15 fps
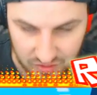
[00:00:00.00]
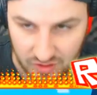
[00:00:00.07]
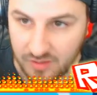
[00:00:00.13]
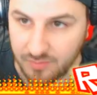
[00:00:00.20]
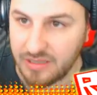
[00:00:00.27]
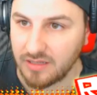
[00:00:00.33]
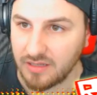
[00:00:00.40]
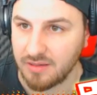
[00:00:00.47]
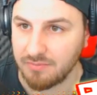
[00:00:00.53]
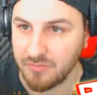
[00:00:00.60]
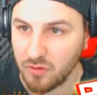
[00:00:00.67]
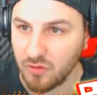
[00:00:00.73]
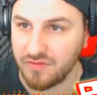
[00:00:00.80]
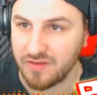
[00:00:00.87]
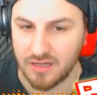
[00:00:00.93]
was trying to be like a
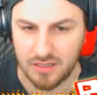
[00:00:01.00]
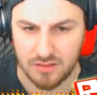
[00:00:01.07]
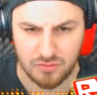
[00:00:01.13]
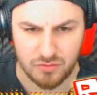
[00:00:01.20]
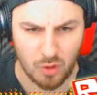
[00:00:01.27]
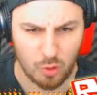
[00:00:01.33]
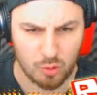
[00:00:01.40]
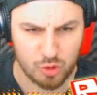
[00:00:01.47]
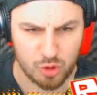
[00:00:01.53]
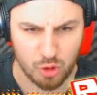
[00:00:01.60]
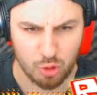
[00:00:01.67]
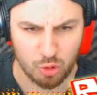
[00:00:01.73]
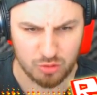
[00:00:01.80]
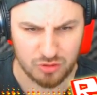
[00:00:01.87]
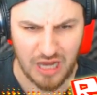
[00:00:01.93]
movie there. Don't
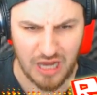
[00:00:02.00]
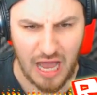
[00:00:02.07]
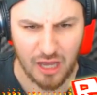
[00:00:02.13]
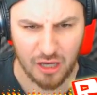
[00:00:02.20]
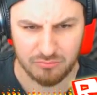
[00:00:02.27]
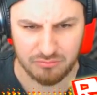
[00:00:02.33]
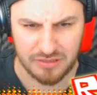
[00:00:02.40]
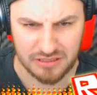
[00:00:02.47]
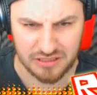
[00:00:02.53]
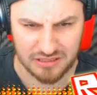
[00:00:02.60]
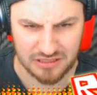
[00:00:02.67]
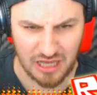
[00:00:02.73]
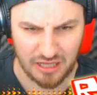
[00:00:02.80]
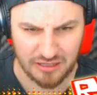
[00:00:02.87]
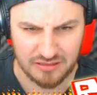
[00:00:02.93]
you die on me,
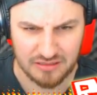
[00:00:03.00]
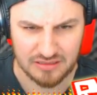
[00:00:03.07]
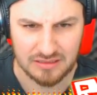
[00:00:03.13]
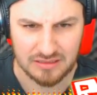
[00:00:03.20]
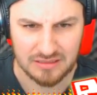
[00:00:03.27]
son.